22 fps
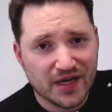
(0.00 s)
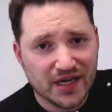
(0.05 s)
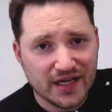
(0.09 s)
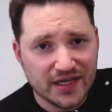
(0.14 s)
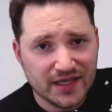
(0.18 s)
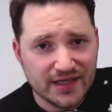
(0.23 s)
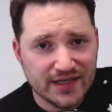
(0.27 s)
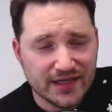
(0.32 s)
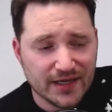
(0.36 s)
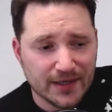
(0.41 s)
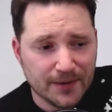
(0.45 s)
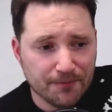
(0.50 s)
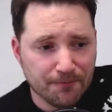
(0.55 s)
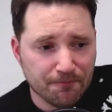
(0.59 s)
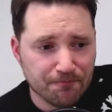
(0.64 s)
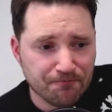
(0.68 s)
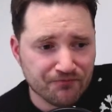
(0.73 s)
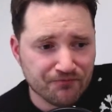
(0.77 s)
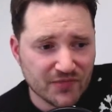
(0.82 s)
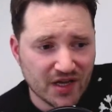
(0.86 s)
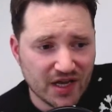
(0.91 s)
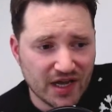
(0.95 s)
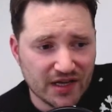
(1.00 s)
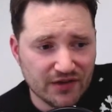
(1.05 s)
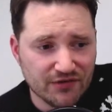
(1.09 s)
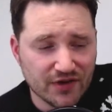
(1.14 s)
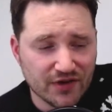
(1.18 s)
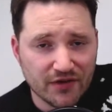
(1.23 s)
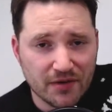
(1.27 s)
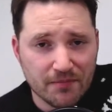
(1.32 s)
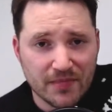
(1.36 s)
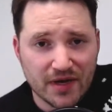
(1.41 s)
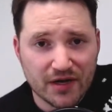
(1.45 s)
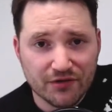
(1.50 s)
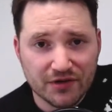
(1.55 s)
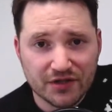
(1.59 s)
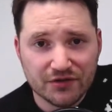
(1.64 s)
a very Merry